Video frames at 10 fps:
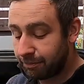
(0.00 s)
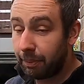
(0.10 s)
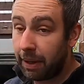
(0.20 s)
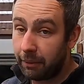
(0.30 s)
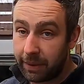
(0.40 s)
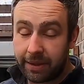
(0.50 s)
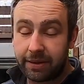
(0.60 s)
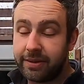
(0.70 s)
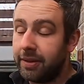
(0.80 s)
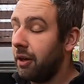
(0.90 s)
But we
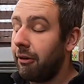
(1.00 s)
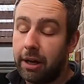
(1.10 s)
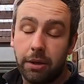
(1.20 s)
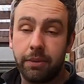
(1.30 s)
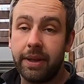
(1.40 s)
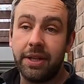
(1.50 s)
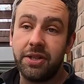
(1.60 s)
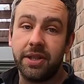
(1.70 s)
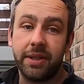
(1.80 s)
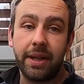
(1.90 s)
can start cracking on with the
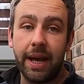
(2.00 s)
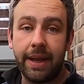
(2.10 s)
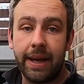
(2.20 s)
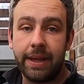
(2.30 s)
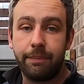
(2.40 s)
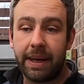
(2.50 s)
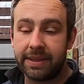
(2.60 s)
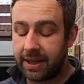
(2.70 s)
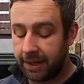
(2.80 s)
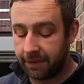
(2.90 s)
engine, get that head
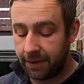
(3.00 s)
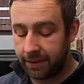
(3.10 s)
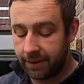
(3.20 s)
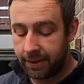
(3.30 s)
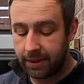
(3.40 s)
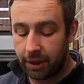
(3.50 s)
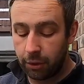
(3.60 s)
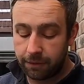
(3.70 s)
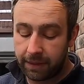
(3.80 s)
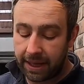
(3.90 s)
back together,
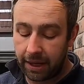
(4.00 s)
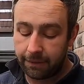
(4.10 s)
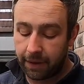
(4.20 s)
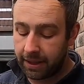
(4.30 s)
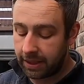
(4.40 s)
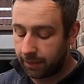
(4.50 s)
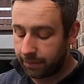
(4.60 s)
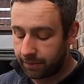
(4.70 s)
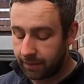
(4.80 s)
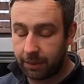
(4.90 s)
hopefully get her fired
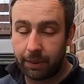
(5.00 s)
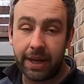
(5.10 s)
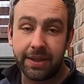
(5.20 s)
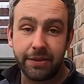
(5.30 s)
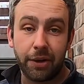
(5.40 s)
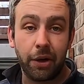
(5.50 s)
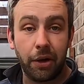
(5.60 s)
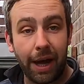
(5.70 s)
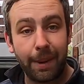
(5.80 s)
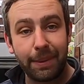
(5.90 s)
up, and we'll end on
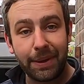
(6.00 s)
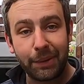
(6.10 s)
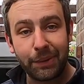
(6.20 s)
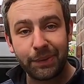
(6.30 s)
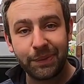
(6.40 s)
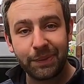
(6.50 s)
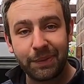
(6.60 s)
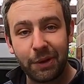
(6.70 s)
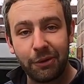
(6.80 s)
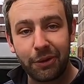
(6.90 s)
a happy note with no